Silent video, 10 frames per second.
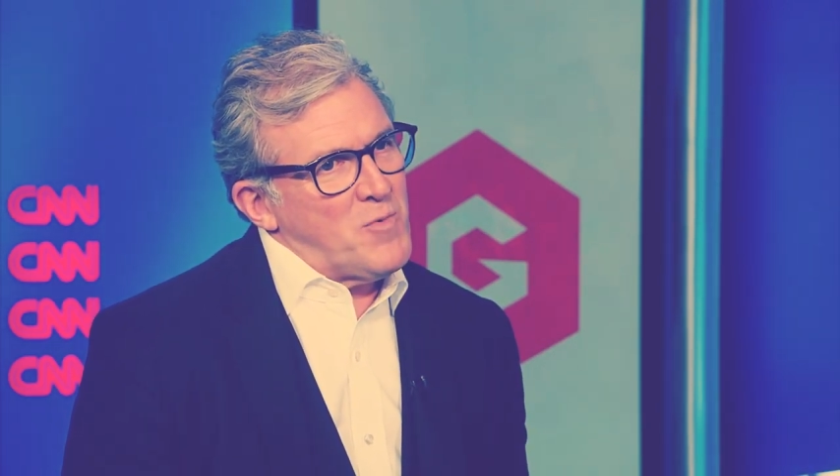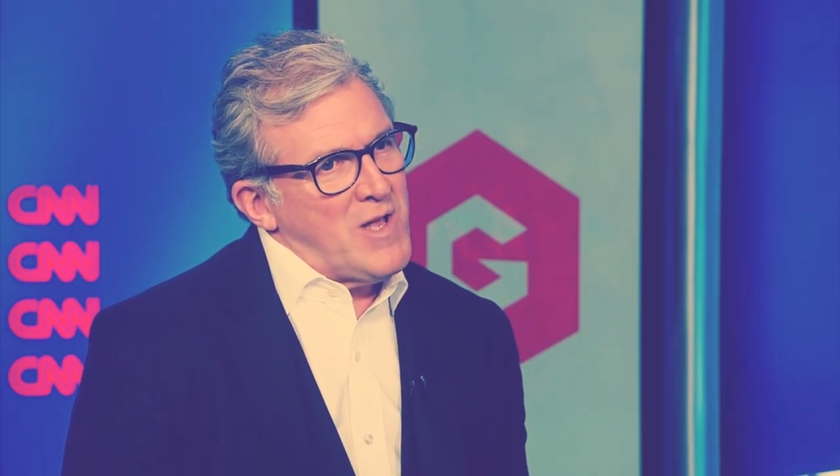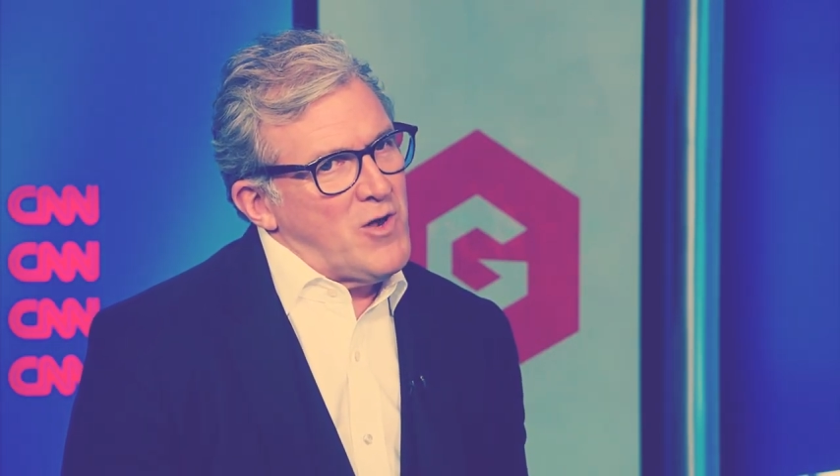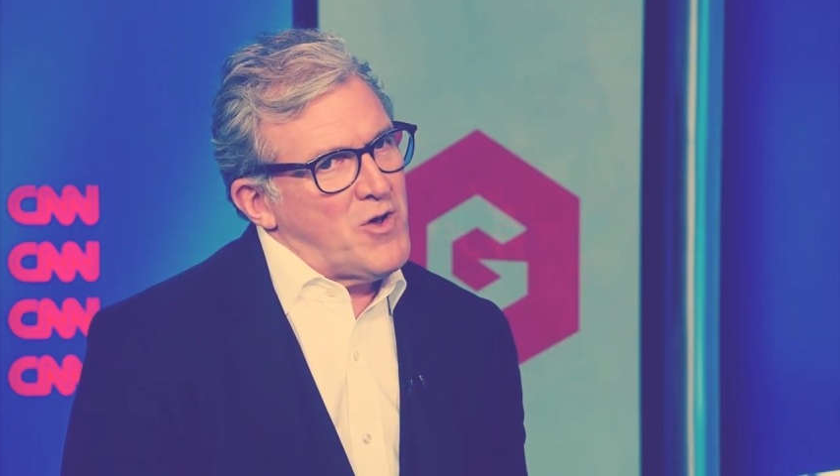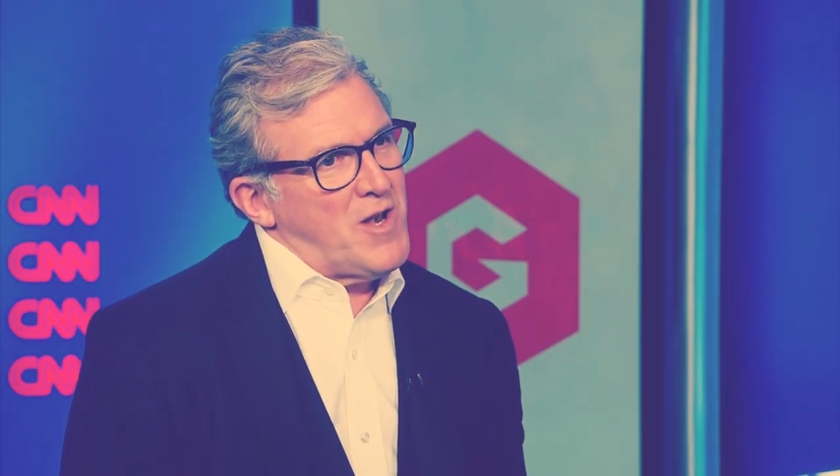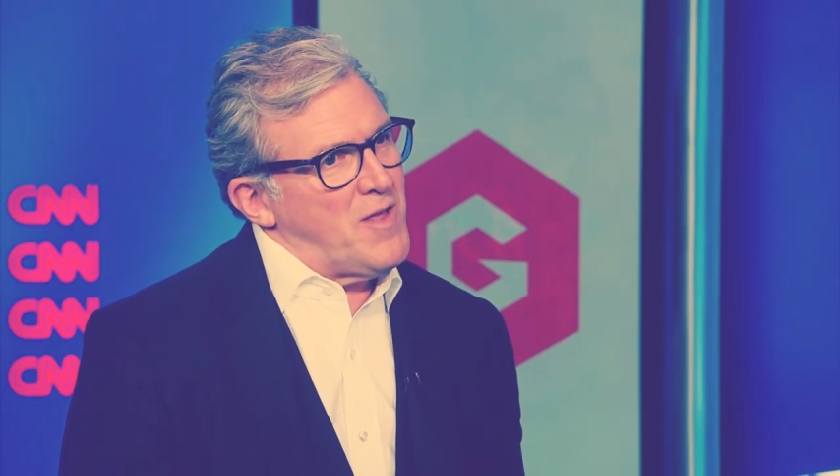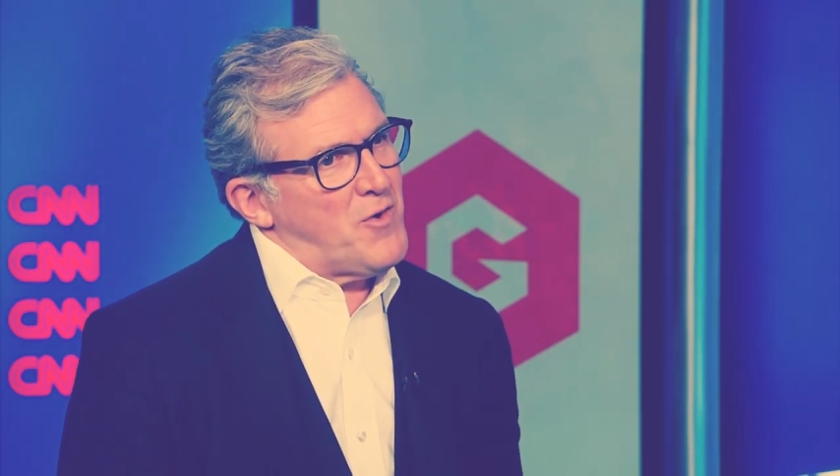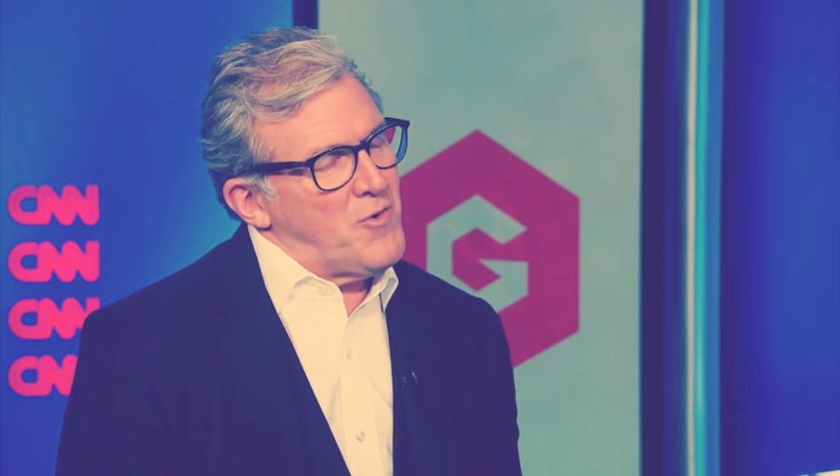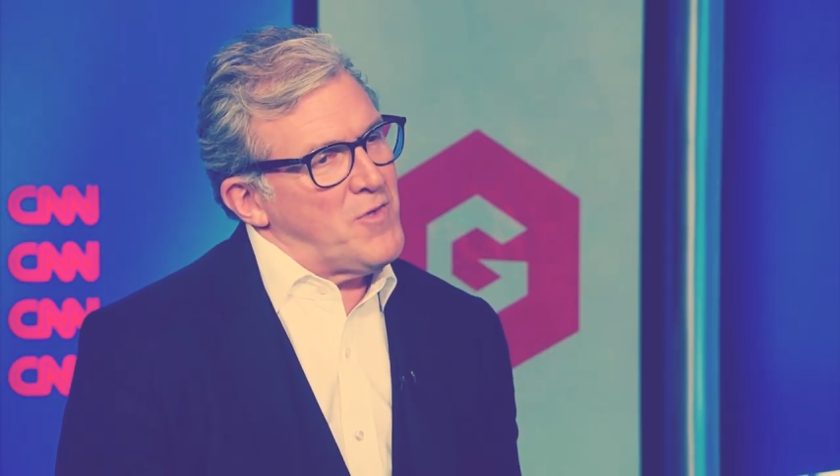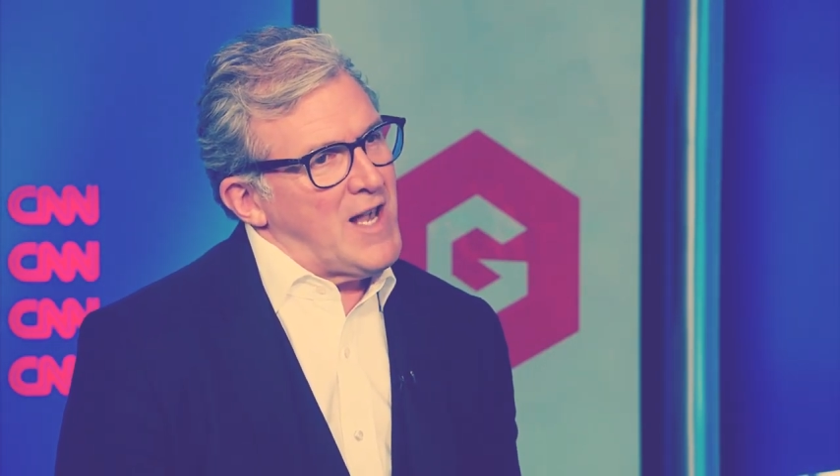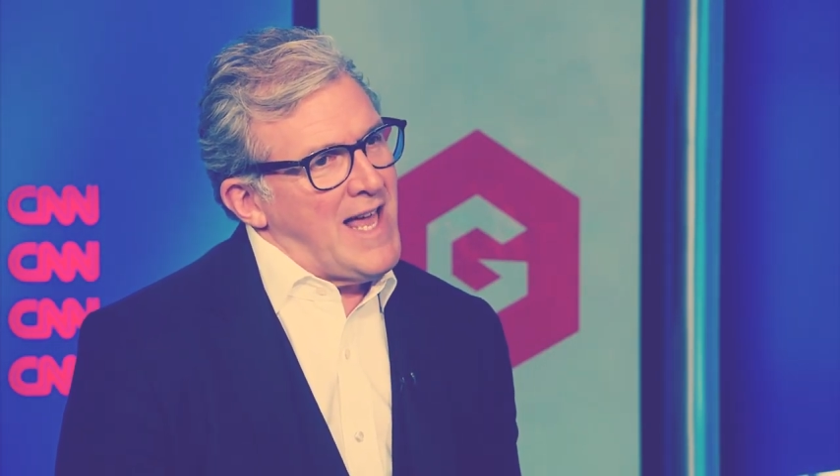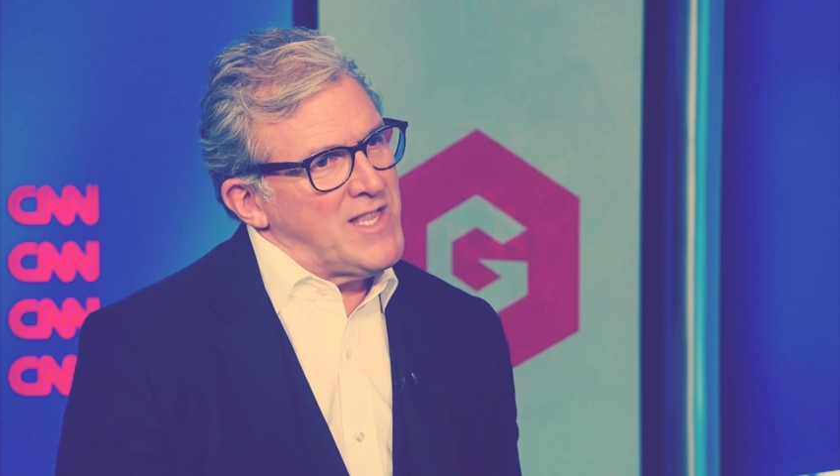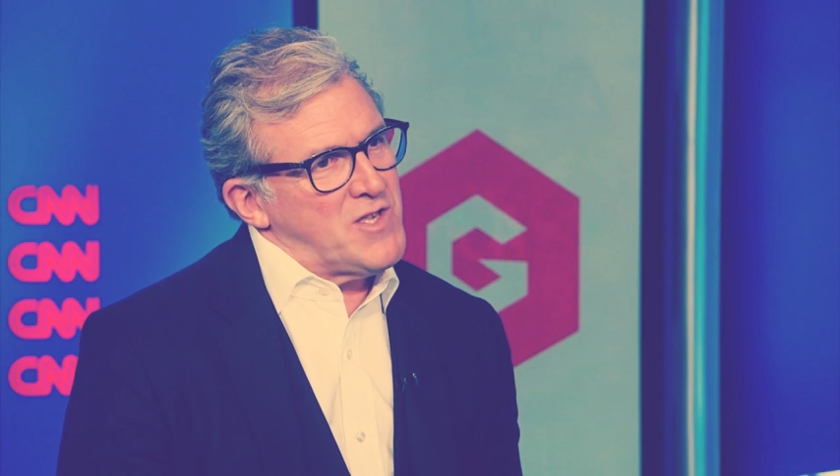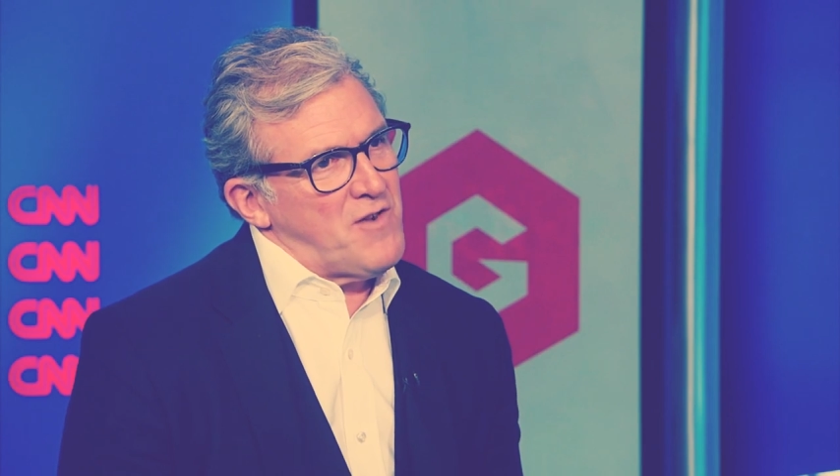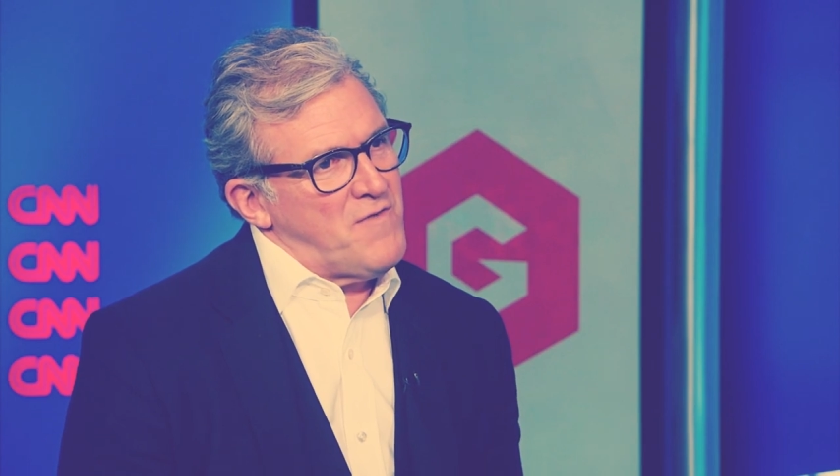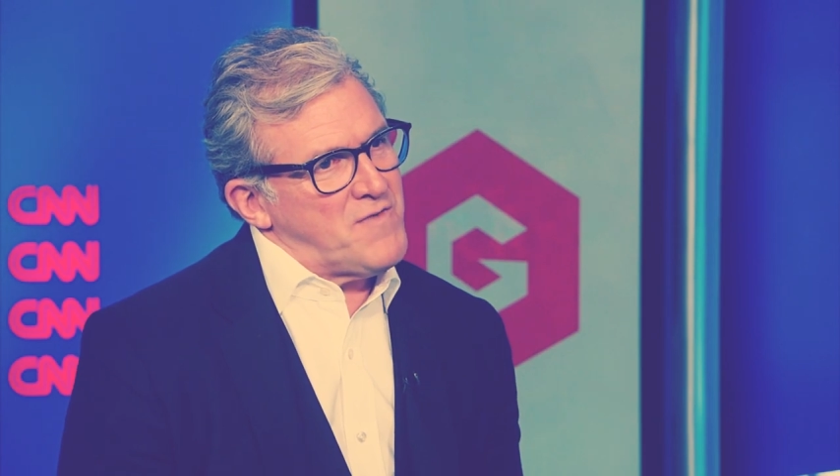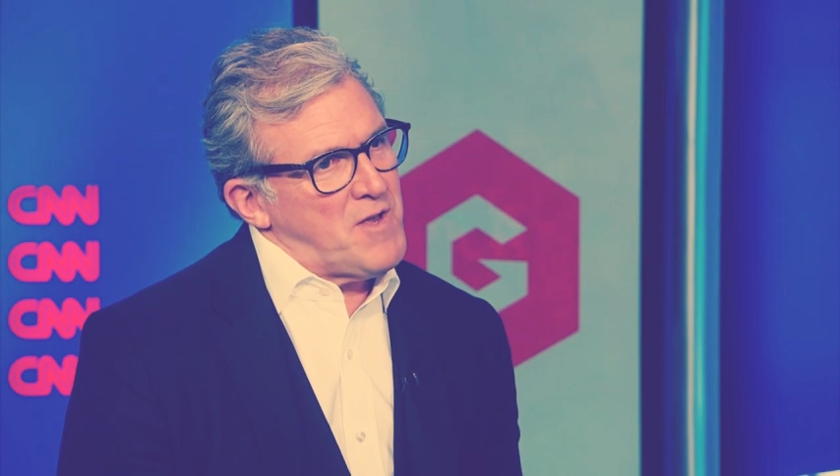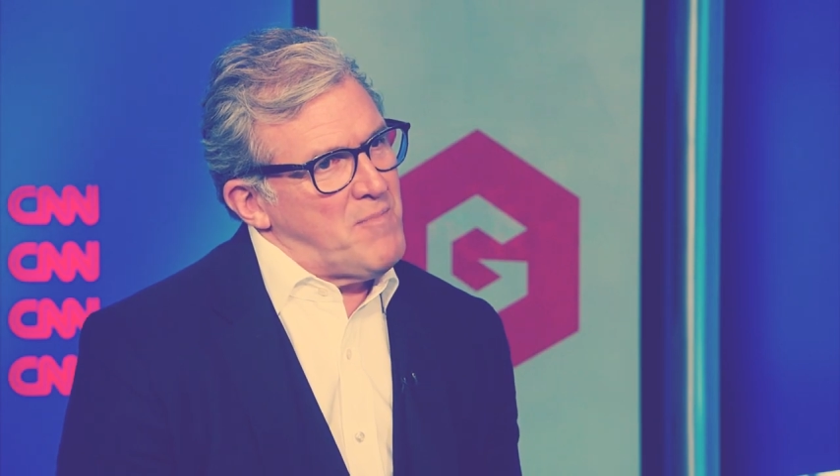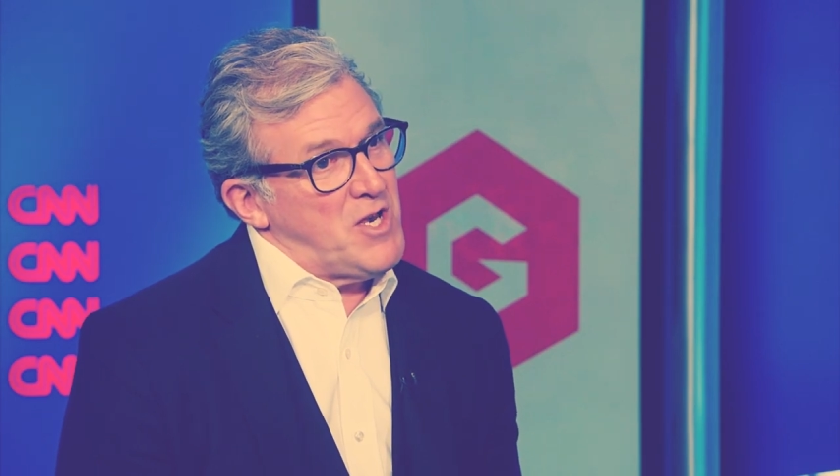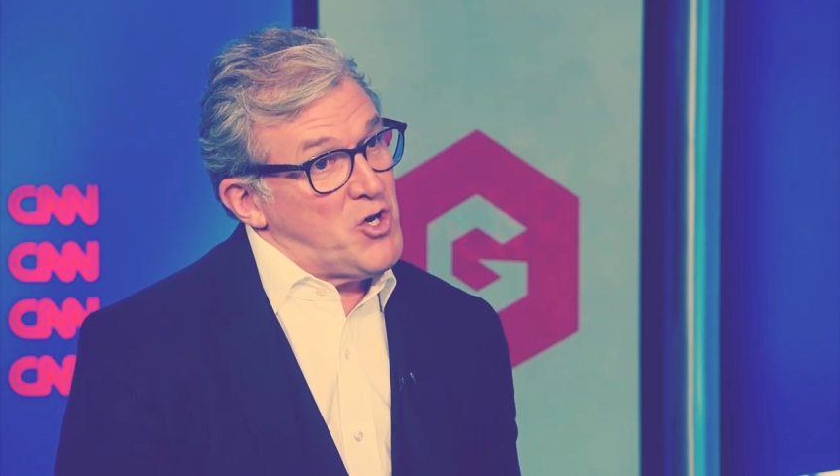we look at it through the lens of
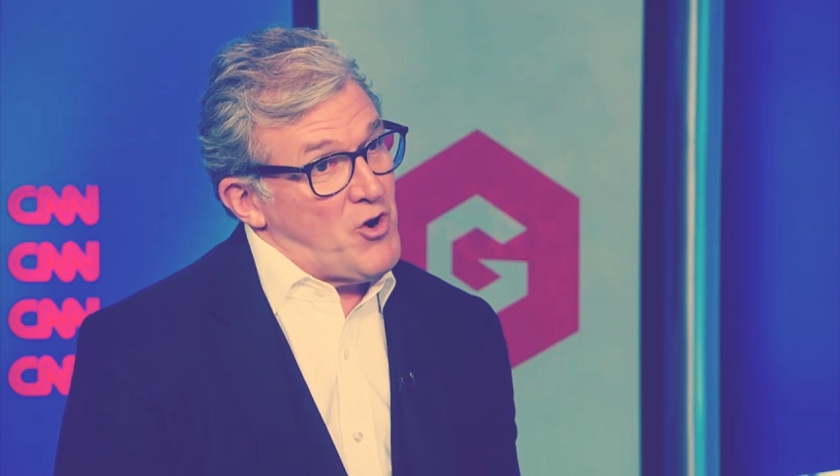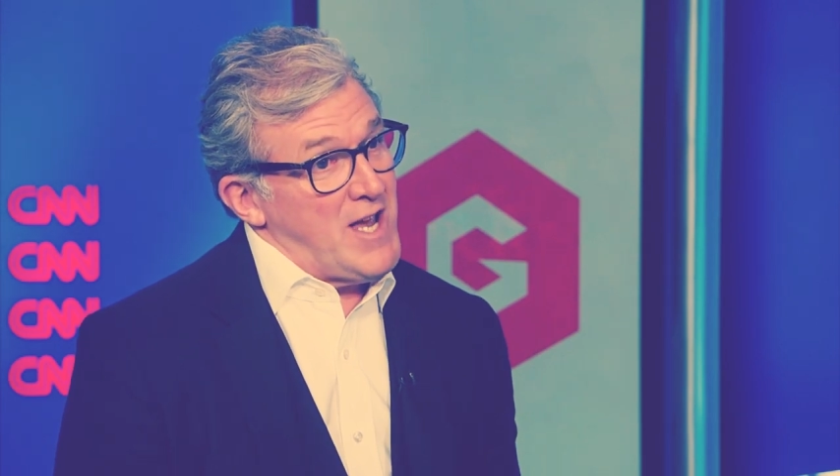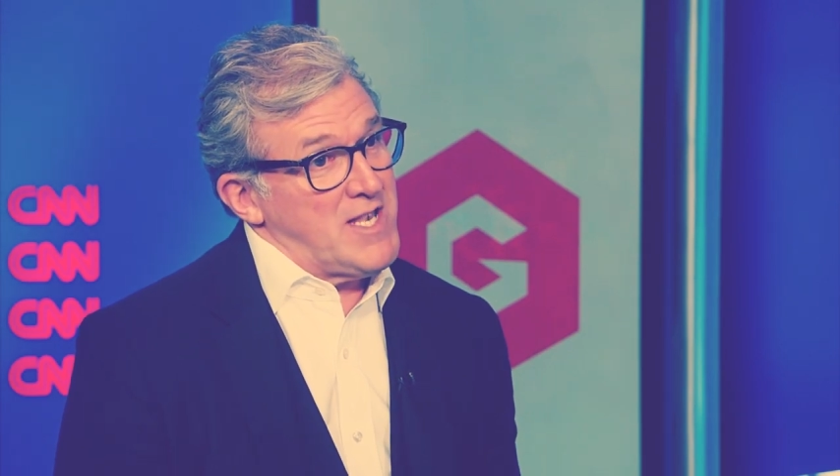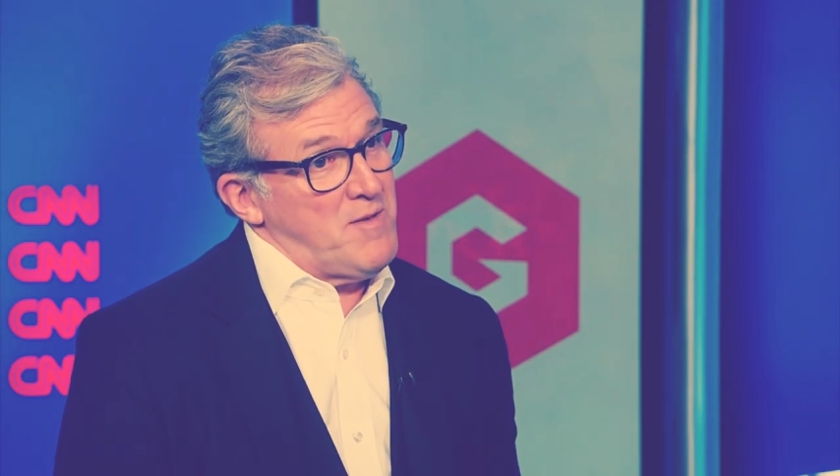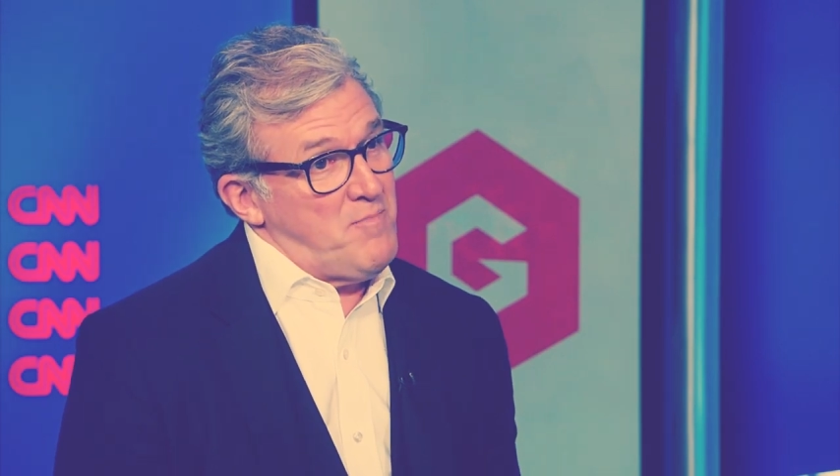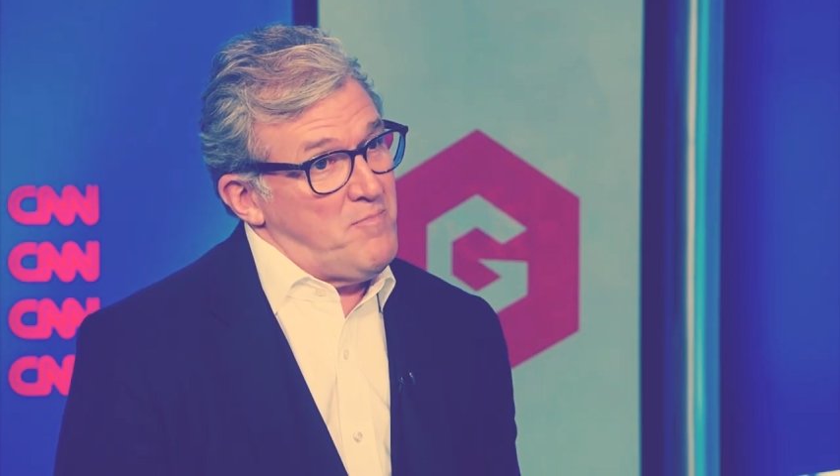somebody's trying to